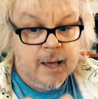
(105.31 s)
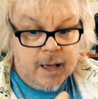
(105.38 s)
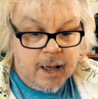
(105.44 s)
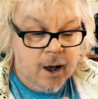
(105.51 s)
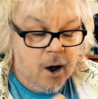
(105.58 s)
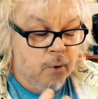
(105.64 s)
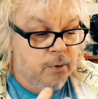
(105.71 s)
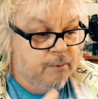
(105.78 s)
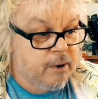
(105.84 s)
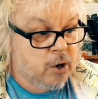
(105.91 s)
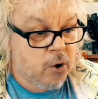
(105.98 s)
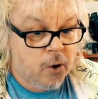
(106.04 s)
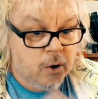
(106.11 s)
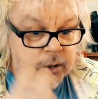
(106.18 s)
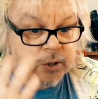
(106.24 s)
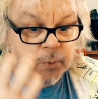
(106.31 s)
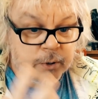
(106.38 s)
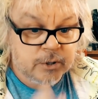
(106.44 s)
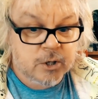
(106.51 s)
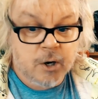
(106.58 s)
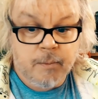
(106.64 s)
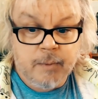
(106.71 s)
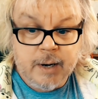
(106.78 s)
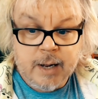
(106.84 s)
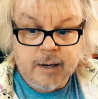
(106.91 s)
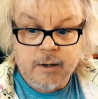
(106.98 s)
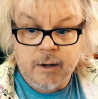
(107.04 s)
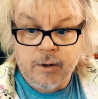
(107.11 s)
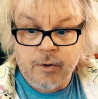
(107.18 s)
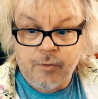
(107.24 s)
It only records what's coming
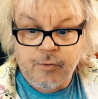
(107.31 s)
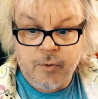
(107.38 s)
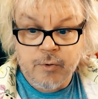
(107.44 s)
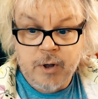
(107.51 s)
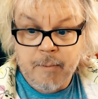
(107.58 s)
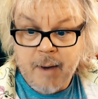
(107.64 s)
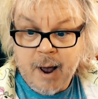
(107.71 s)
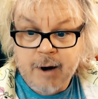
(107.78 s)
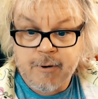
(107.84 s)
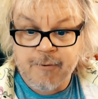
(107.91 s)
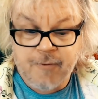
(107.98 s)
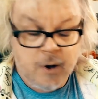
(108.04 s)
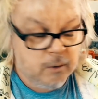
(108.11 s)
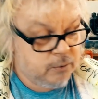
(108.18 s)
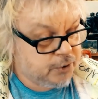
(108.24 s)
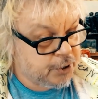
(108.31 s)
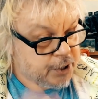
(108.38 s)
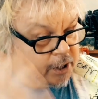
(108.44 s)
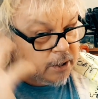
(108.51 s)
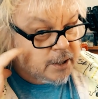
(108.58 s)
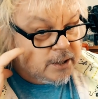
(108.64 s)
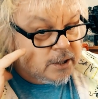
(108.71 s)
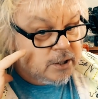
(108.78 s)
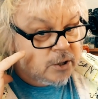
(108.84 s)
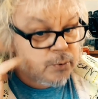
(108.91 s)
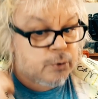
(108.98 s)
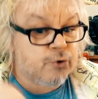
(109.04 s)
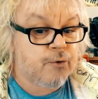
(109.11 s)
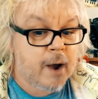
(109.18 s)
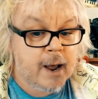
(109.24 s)
in through your microphone, so you can listen to a
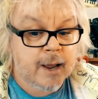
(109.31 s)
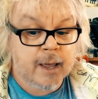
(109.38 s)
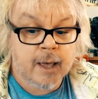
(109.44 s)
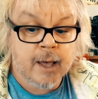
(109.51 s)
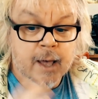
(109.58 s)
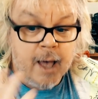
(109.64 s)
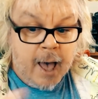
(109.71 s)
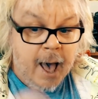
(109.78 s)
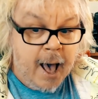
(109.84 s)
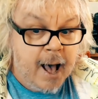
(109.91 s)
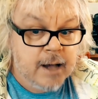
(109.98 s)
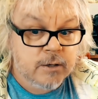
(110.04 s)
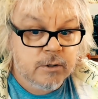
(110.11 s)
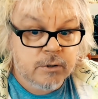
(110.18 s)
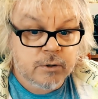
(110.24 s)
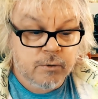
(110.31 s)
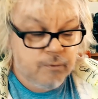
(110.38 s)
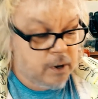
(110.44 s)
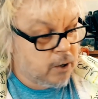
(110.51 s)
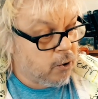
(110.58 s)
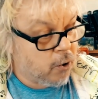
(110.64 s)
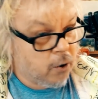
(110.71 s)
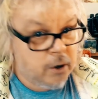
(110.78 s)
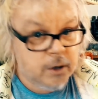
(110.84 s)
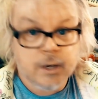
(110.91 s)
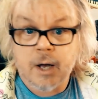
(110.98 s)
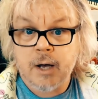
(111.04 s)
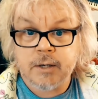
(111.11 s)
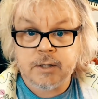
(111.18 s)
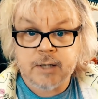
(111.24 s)
track and record
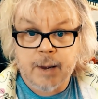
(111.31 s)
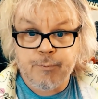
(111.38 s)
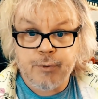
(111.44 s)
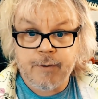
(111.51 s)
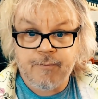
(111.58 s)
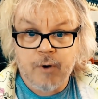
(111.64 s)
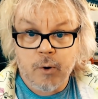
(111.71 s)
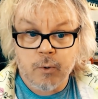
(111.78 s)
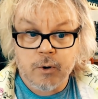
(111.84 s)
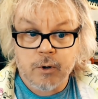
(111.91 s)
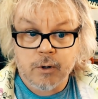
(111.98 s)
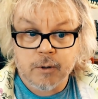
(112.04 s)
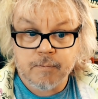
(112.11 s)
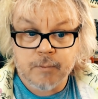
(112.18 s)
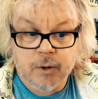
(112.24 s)
a separate vocal.